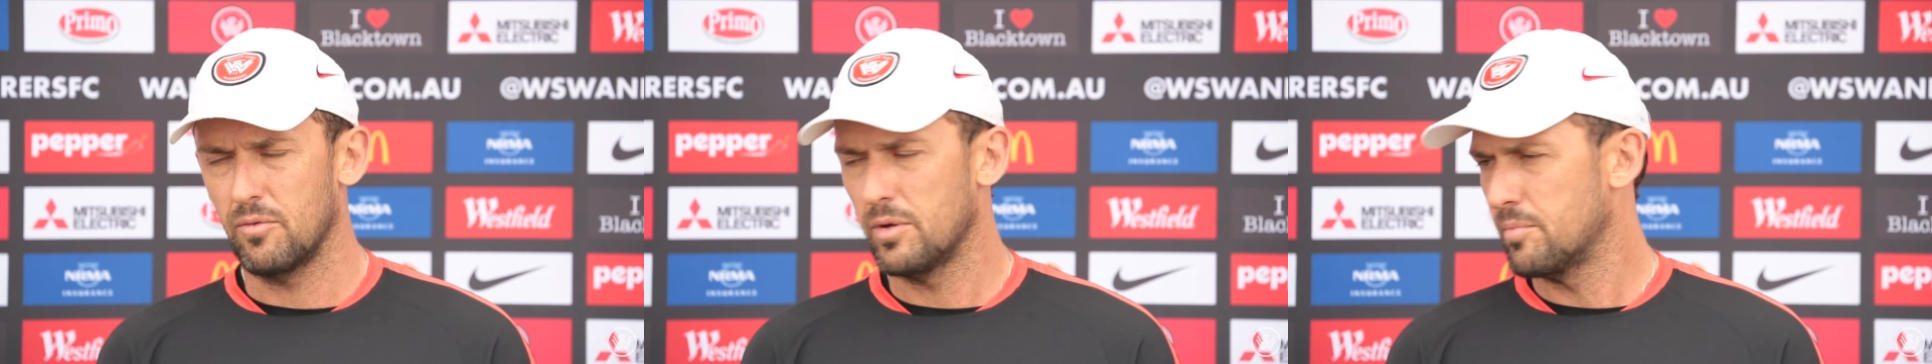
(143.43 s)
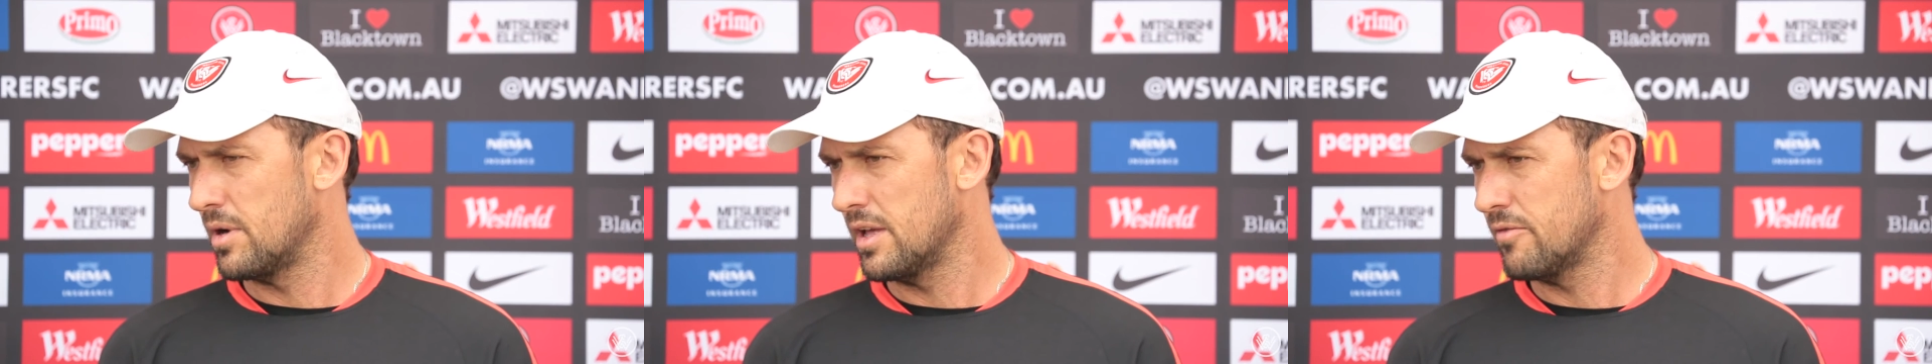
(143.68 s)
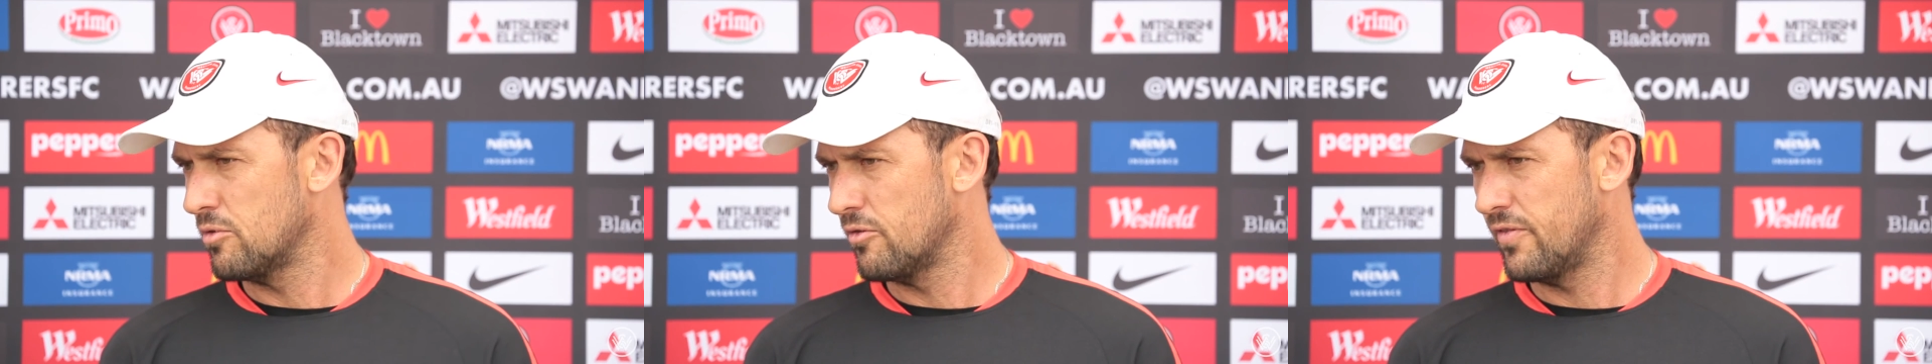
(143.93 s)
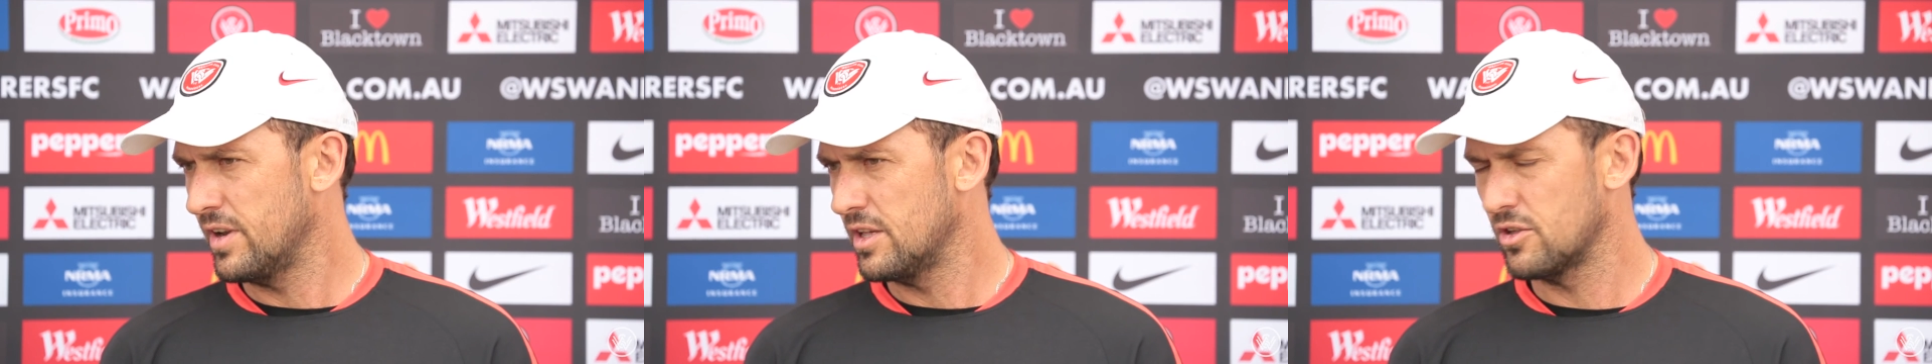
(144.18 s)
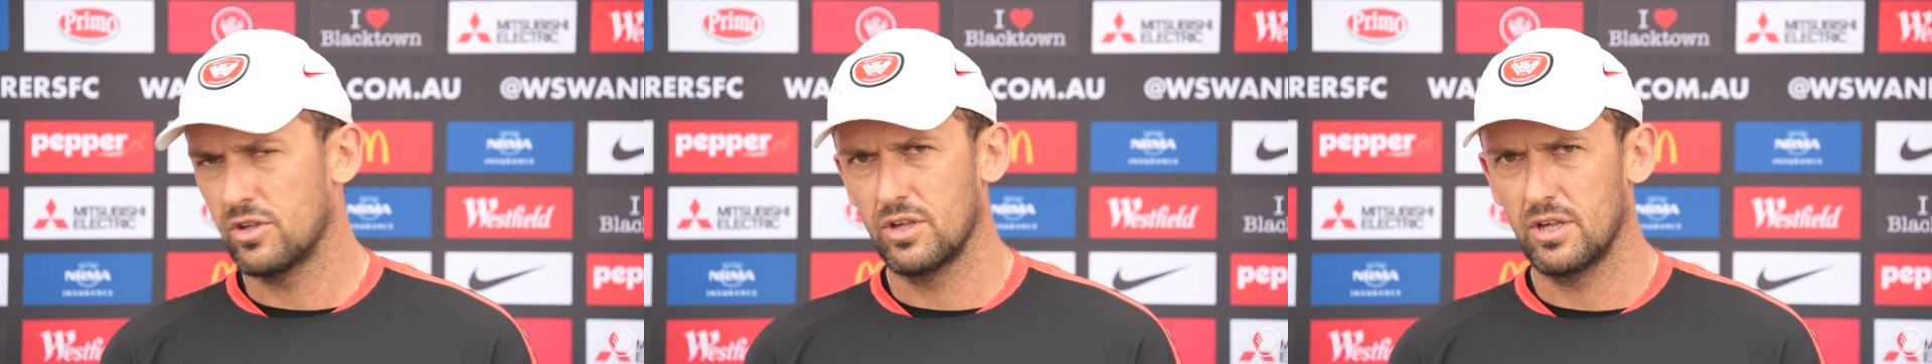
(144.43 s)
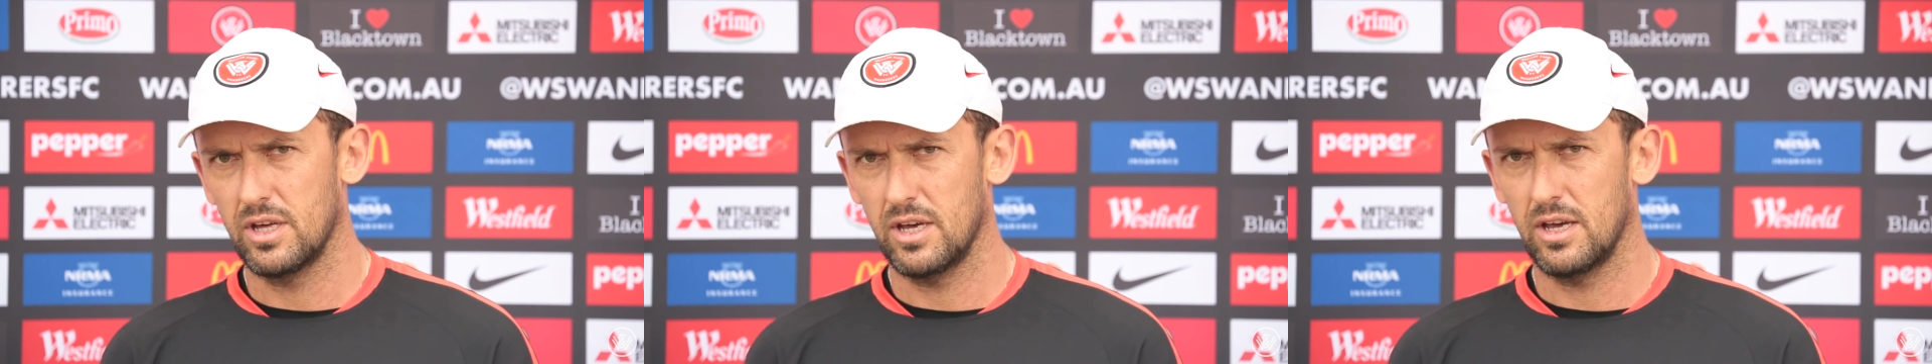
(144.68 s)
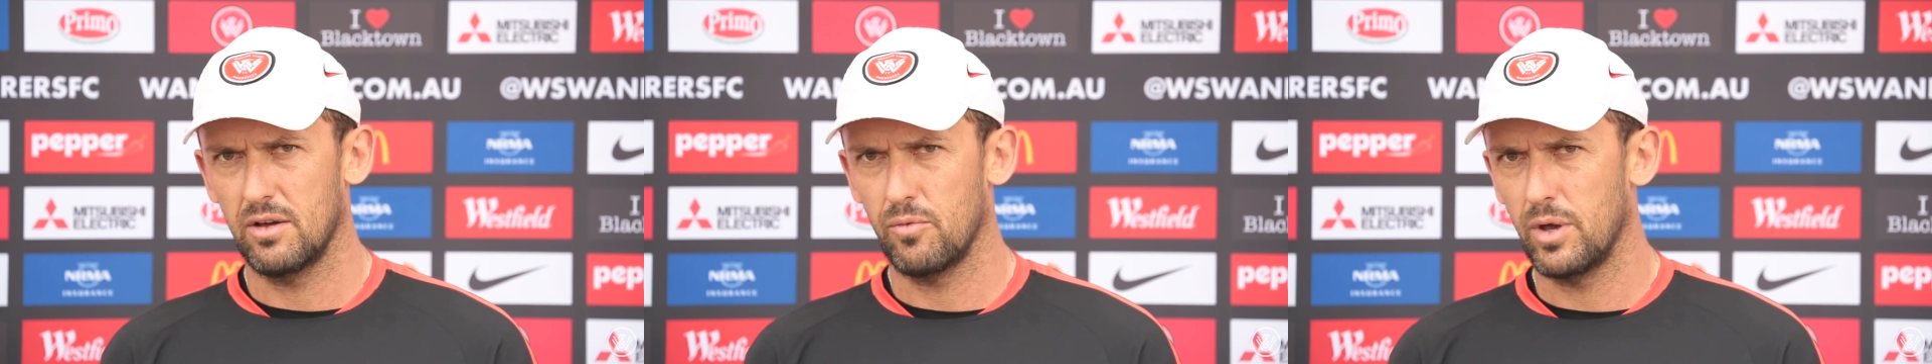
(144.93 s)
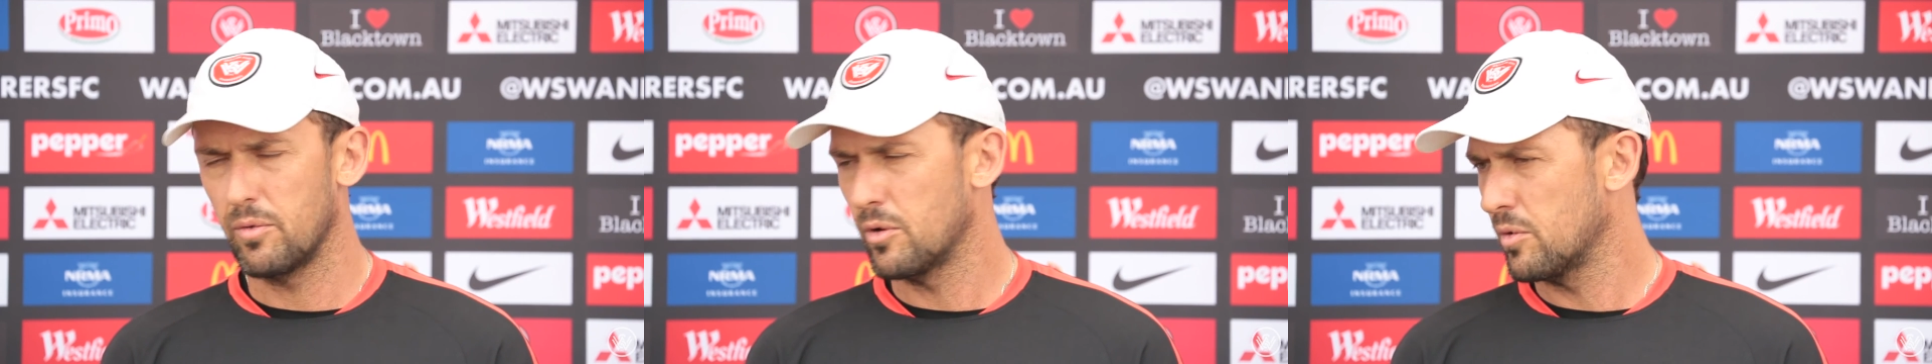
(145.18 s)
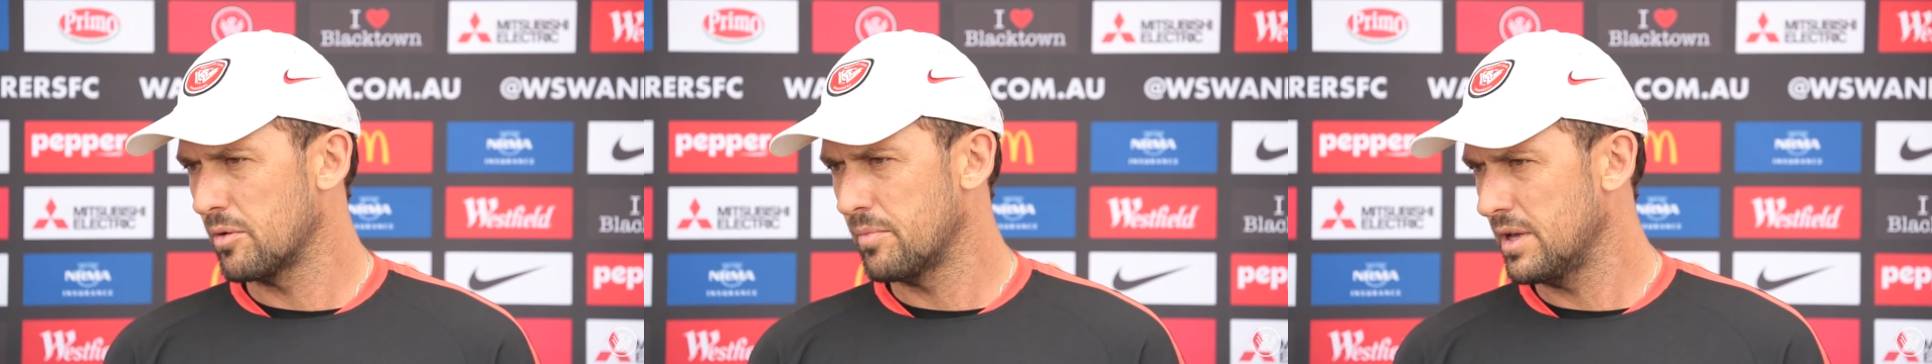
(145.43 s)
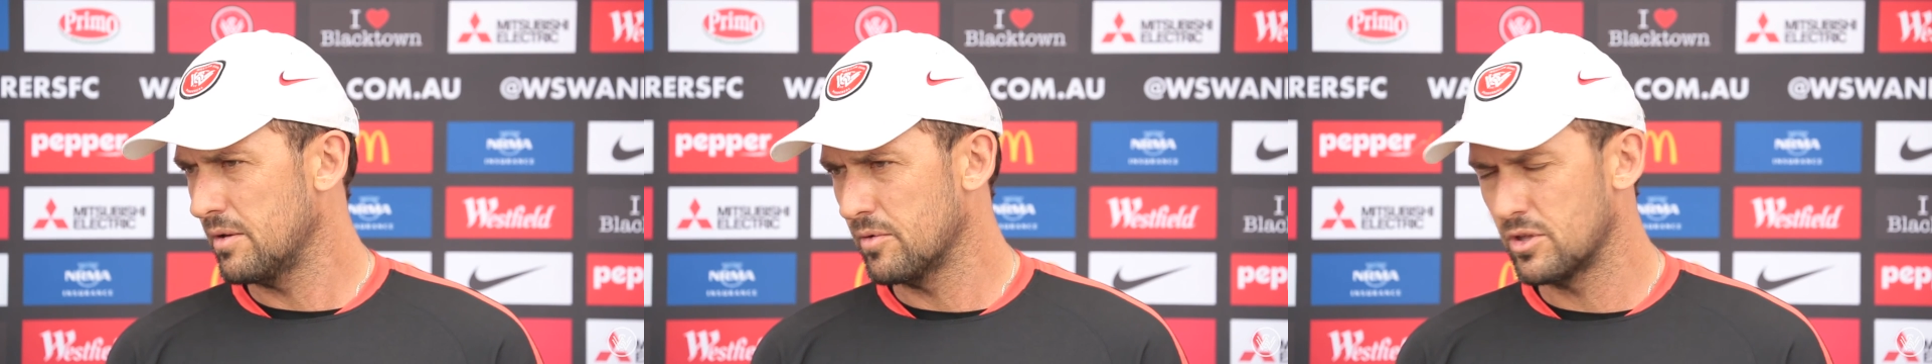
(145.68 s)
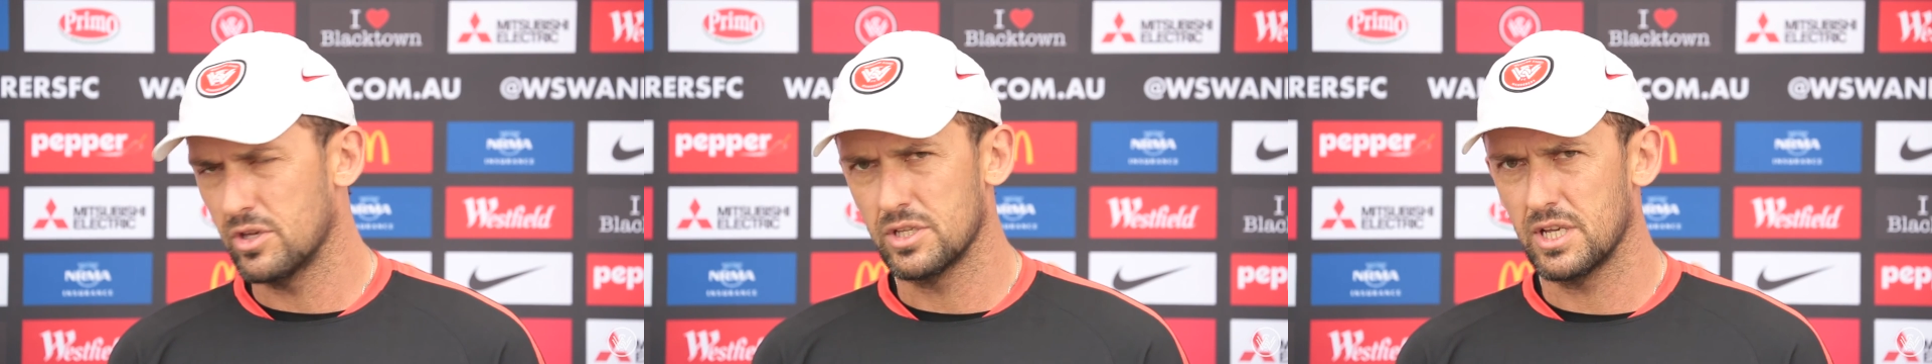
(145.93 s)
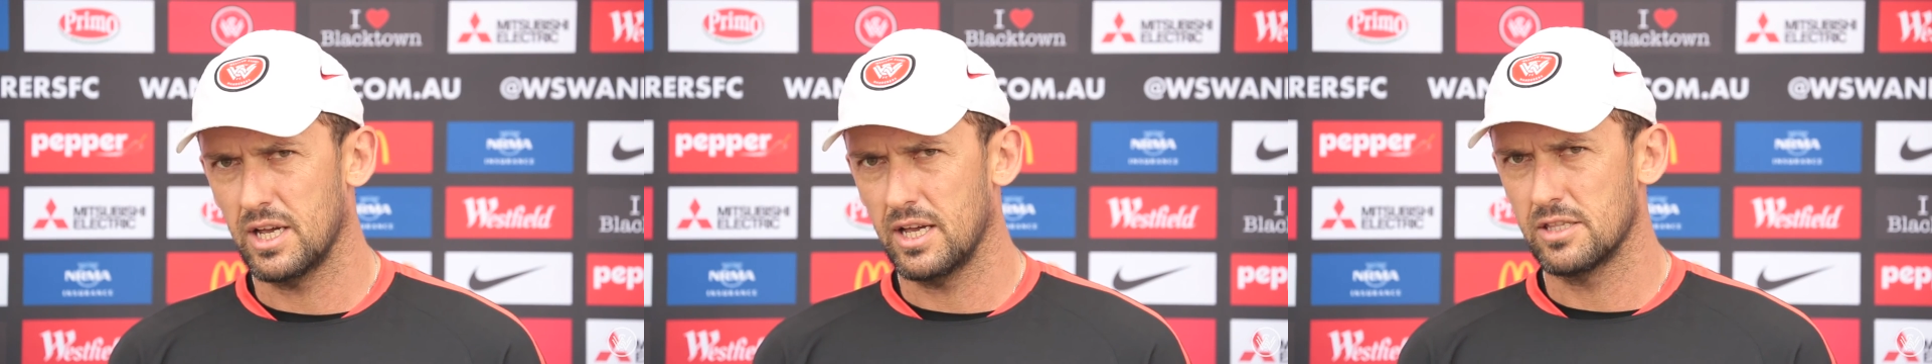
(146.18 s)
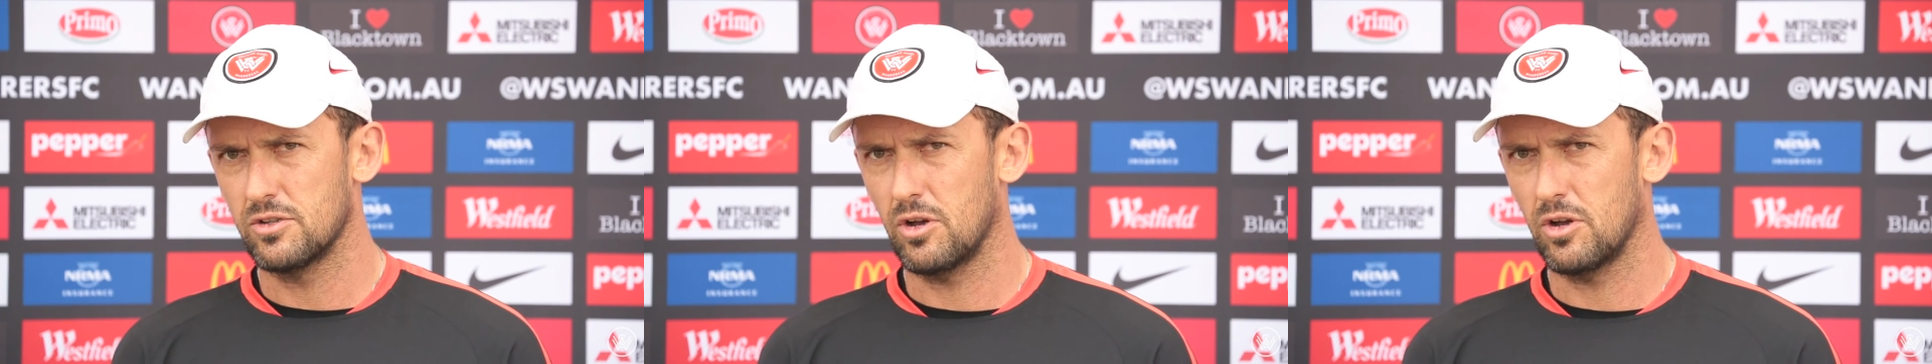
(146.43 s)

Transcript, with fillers: we believe we'll finish where we want to be, which is at the